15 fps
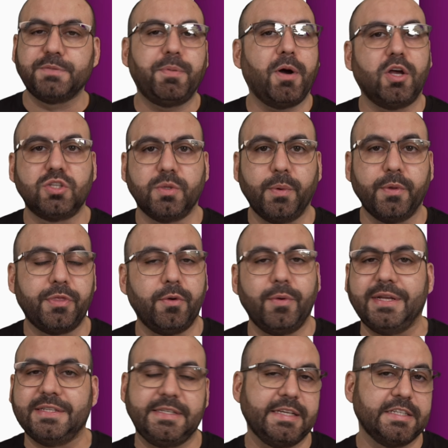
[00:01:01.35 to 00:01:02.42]
possible through
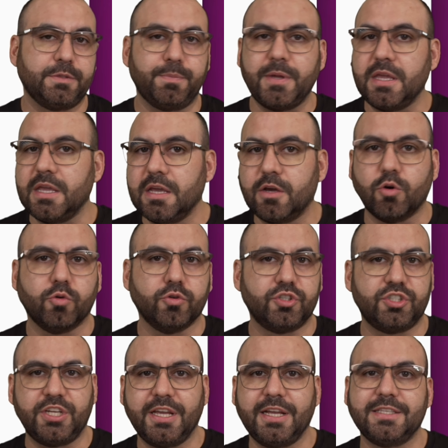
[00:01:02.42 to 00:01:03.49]
a CSV, Google
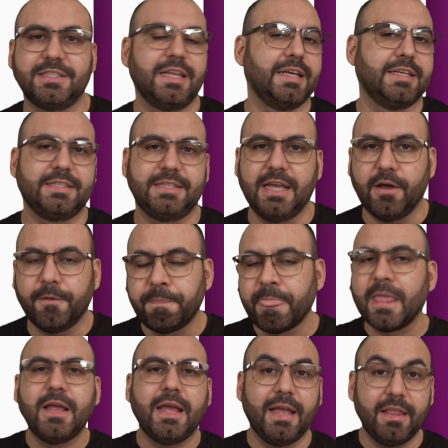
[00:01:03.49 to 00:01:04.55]
Sheets, and Excel,
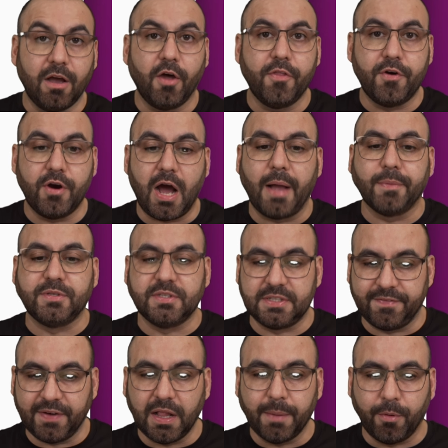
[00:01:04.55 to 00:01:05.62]
and other options
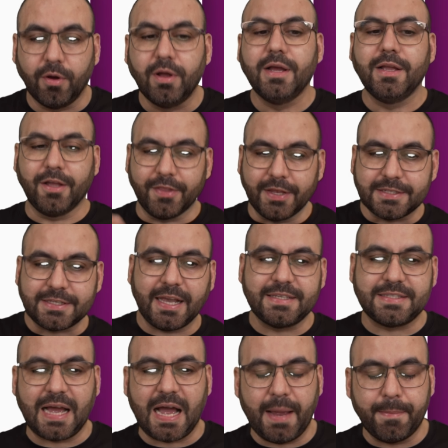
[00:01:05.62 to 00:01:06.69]
available. Now, in this
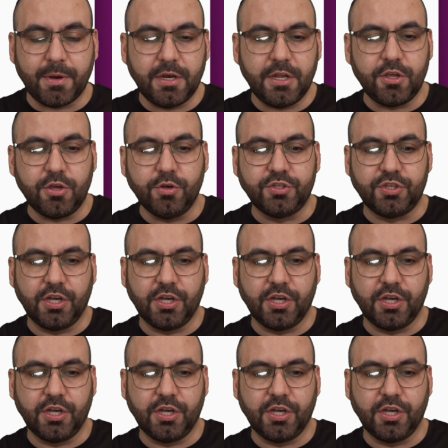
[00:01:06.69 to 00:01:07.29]
case, I'm going to use